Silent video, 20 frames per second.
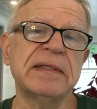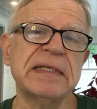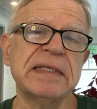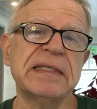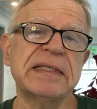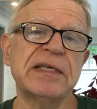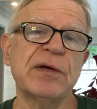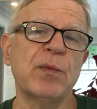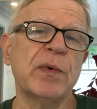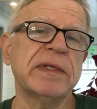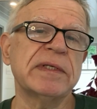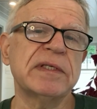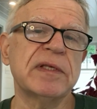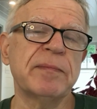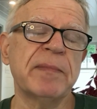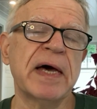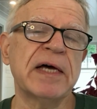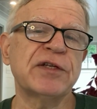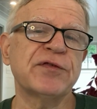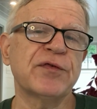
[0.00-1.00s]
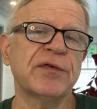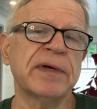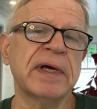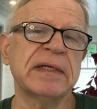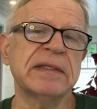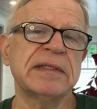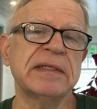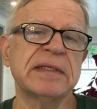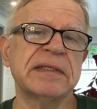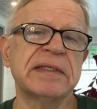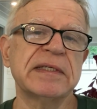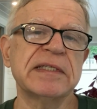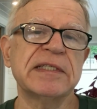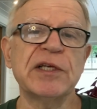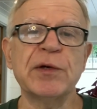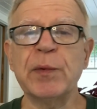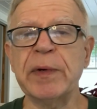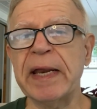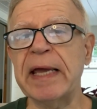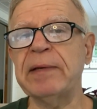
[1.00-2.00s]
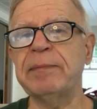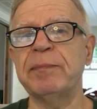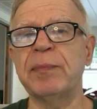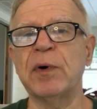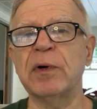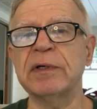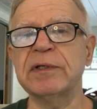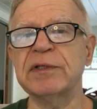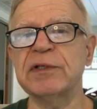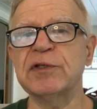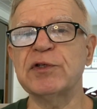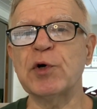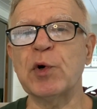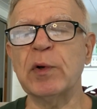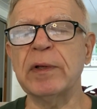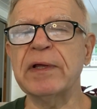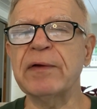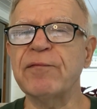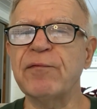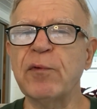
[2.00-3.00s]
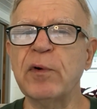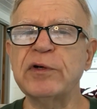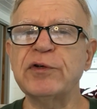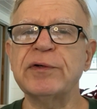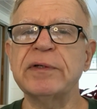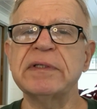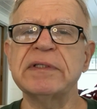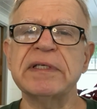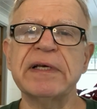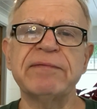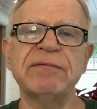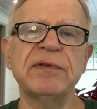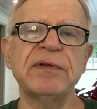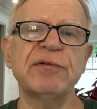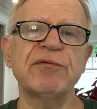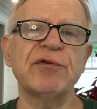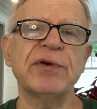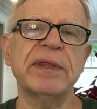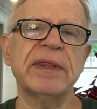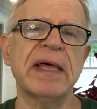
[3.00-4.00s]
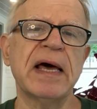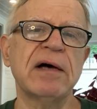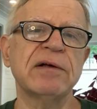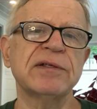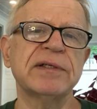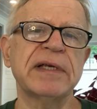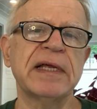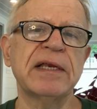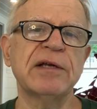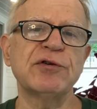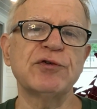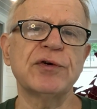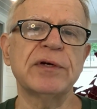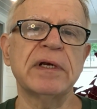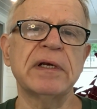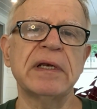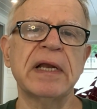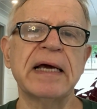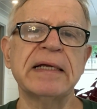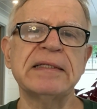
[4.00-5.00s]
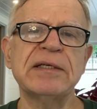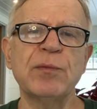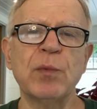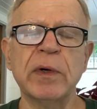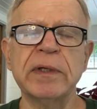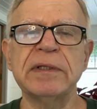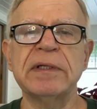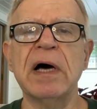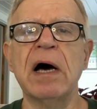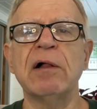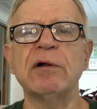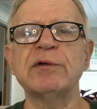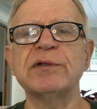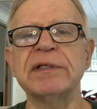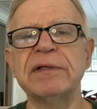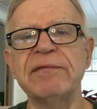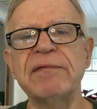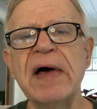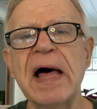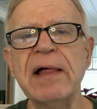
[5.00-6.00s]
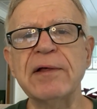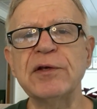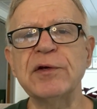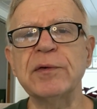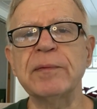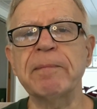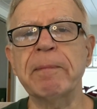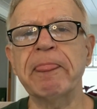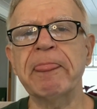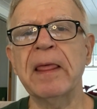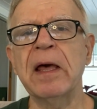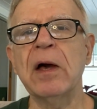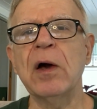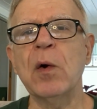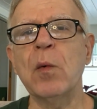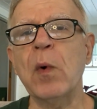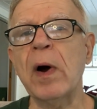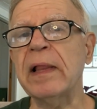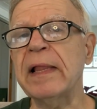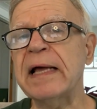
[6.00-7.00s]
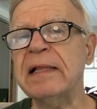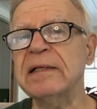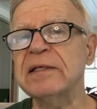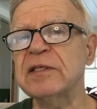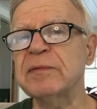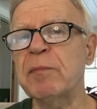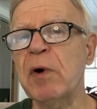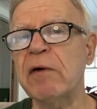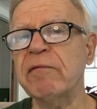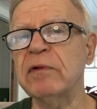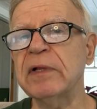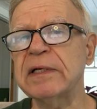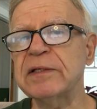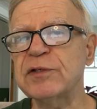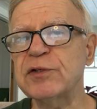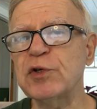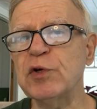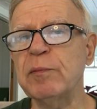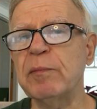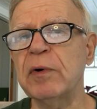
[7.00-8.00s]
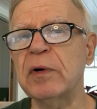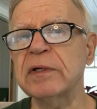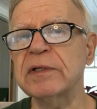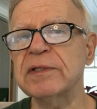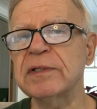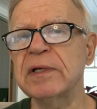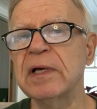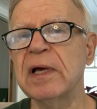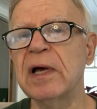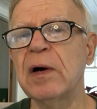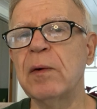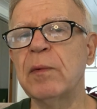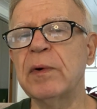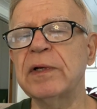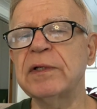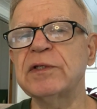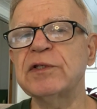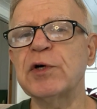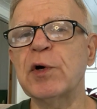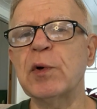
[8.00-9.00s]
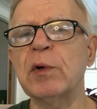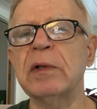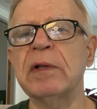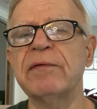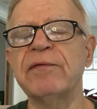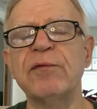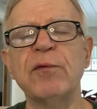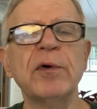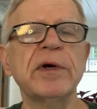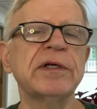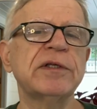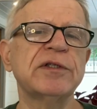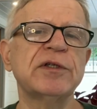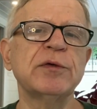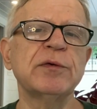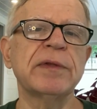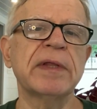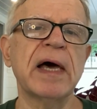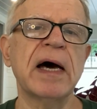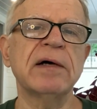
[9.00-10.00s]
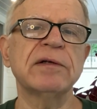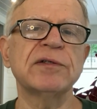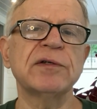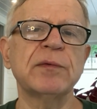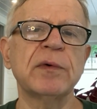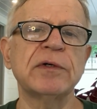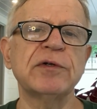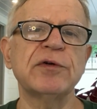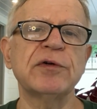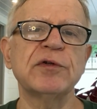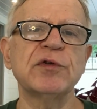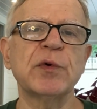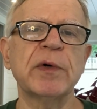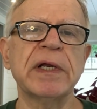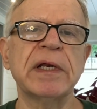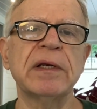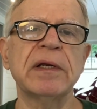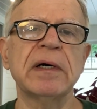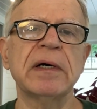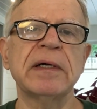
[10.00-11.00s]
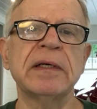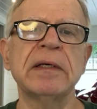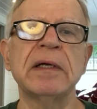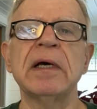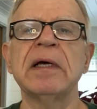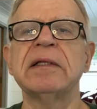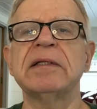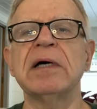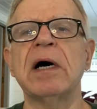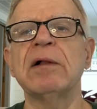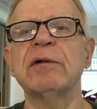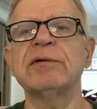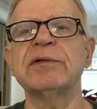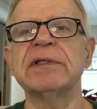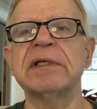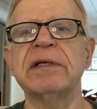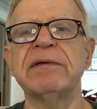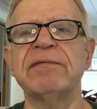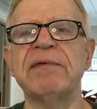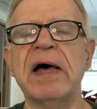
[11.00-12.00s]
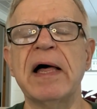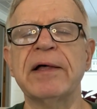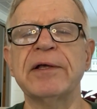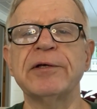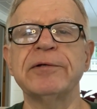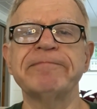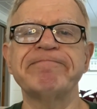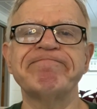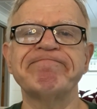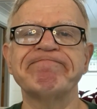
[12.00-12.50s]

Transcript: DC wins the match for 1960 with eight books totaling $473,891 in value, while Atlas Marvel has two books but a total of $42,129 in value.